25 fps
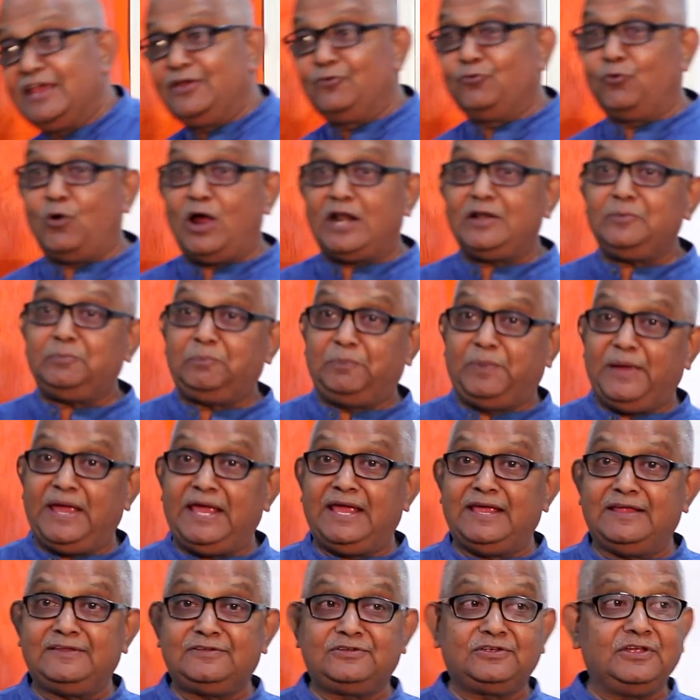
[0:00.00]
in one
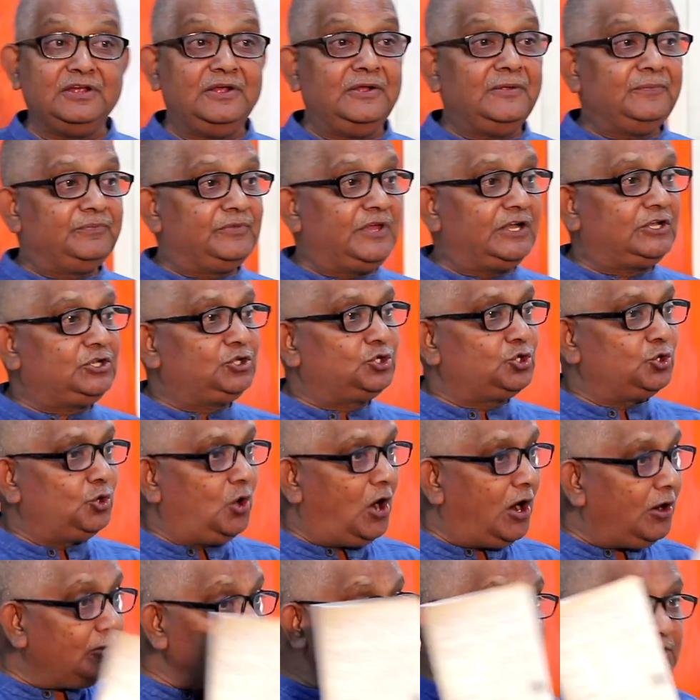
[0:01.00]
page that
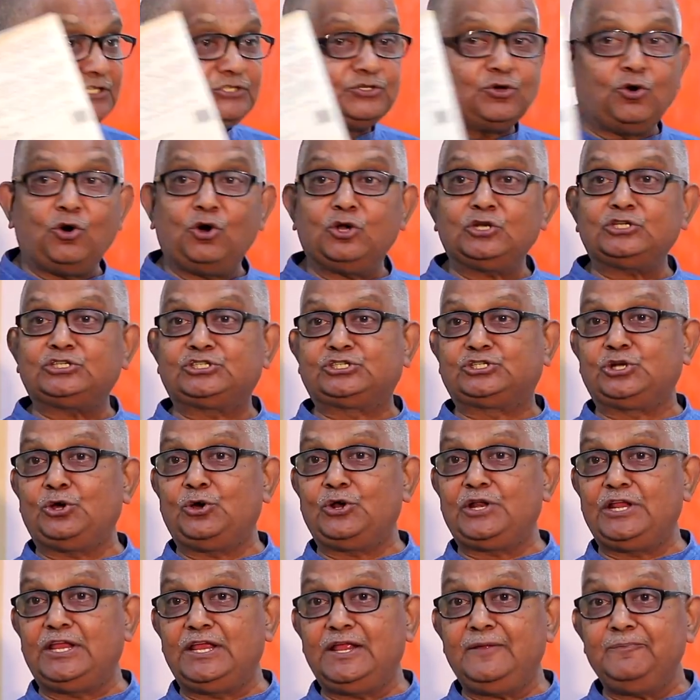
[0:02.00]
throughout this whole
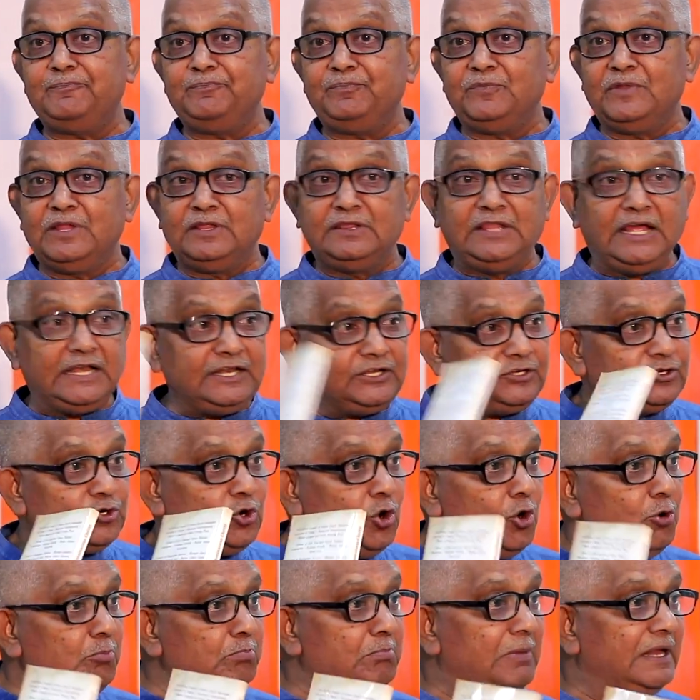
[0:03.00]
story, there is
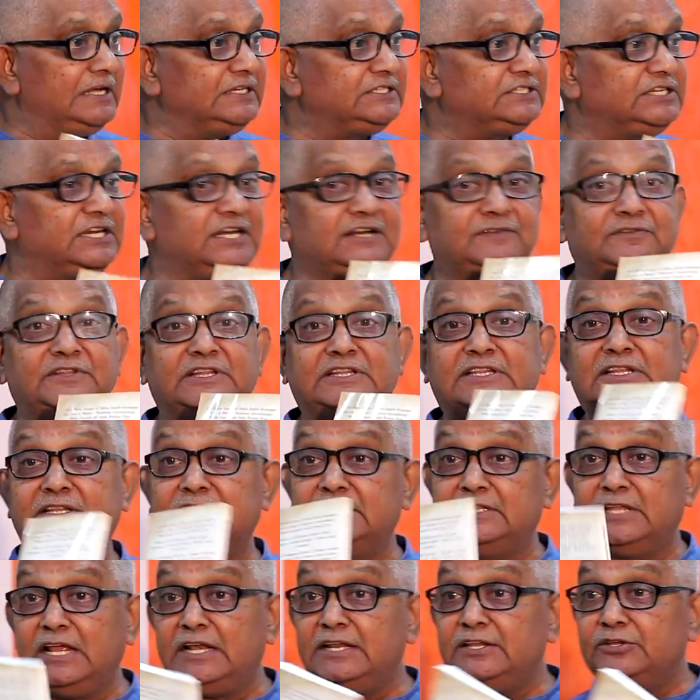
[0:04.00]
no mention
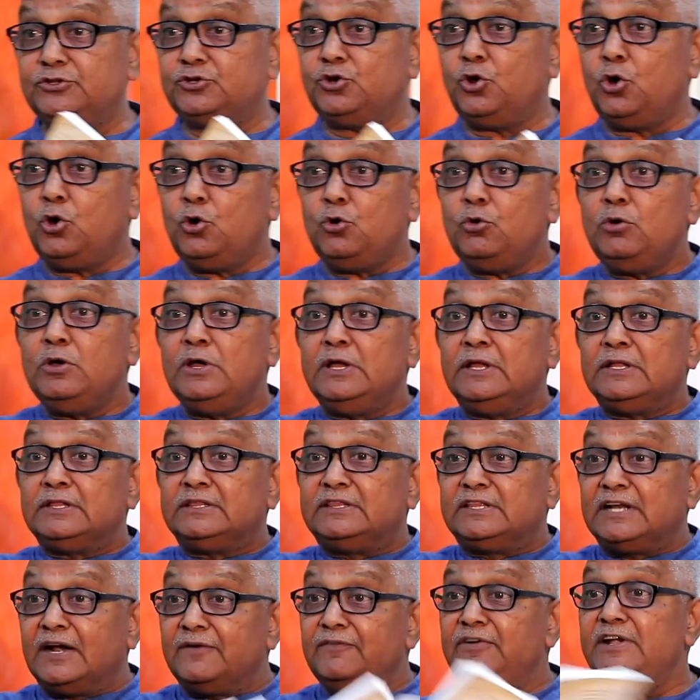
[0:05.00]
of there is no
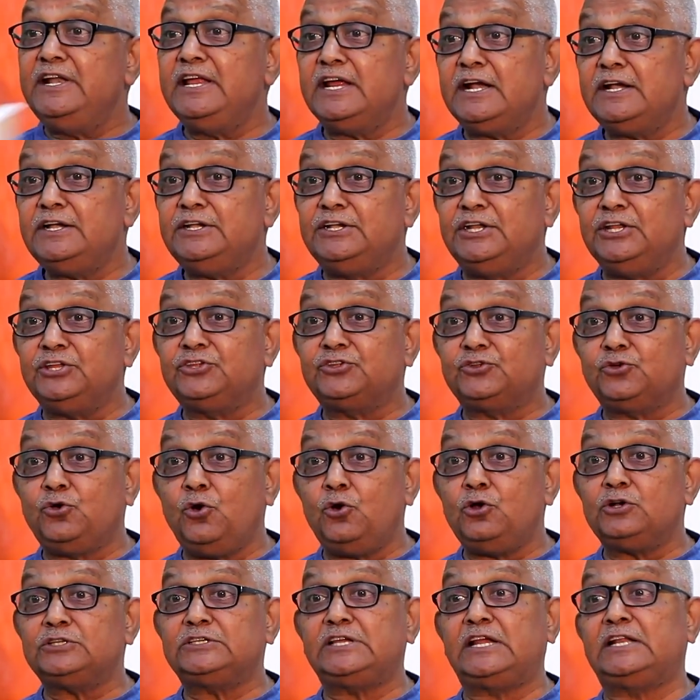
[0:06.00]
Dravidian
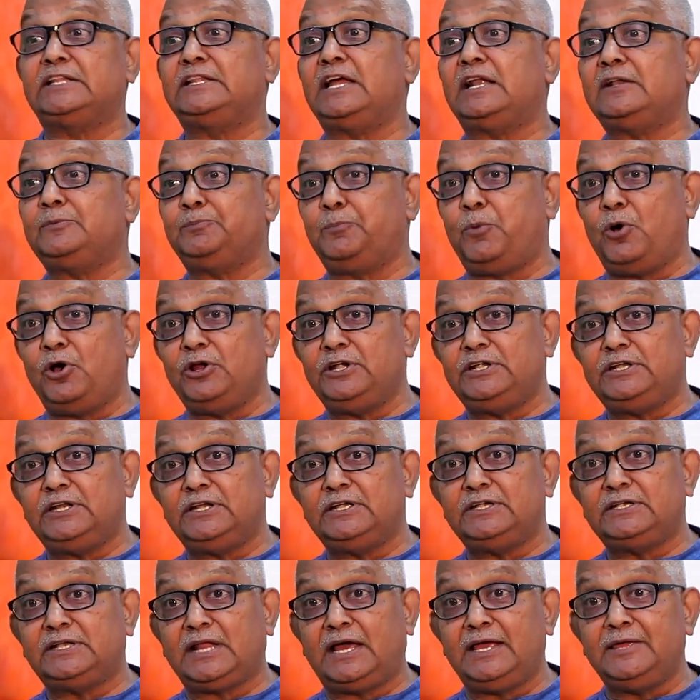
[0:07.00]
discourse at that point
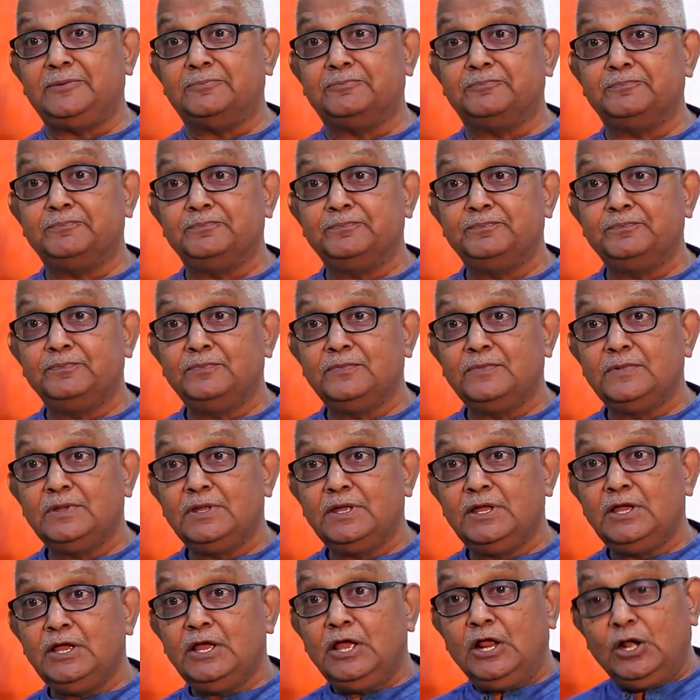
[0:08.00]
in time.
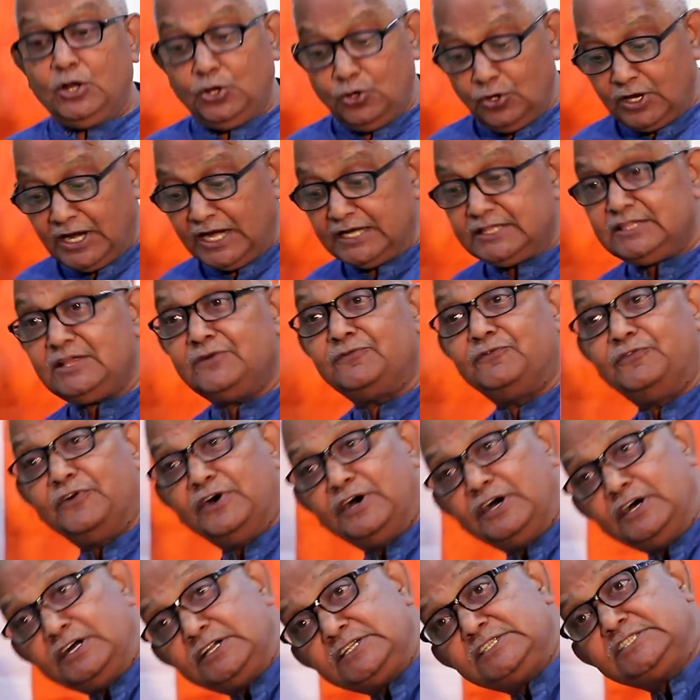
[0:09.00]
Look at the
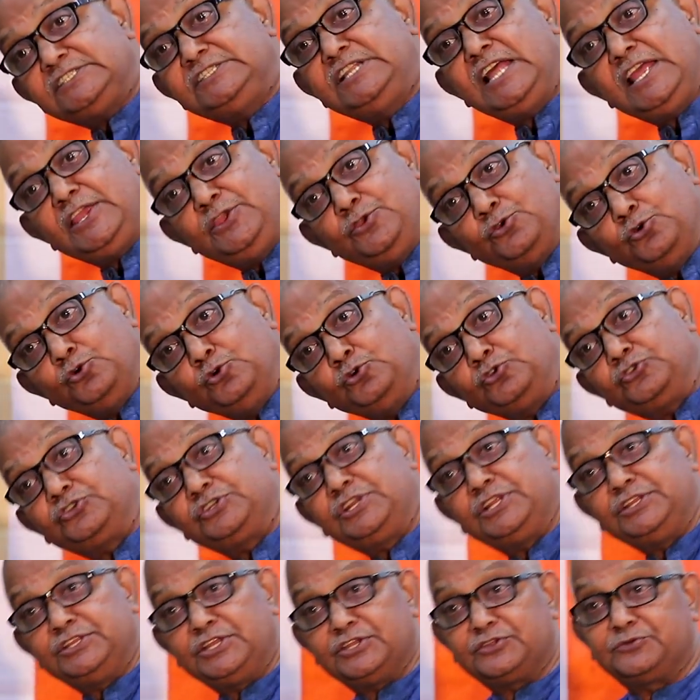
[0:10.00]
words they used
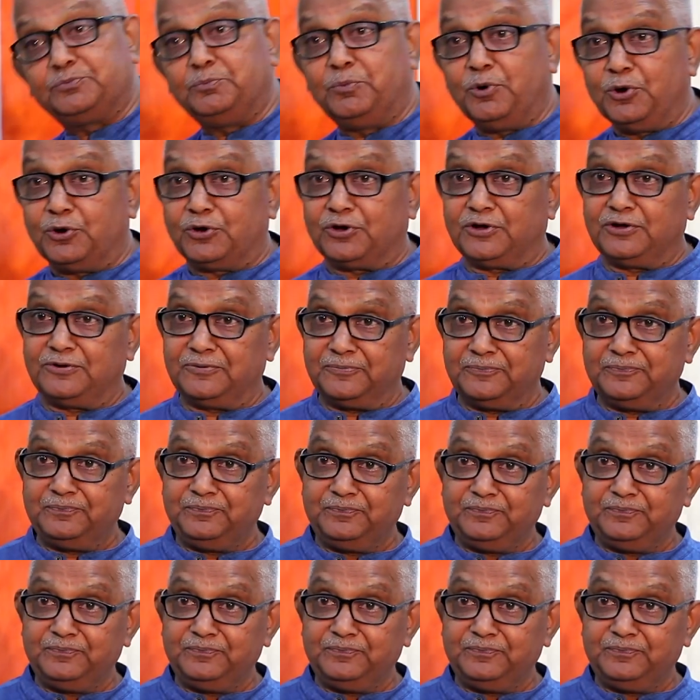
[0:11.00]
in this book.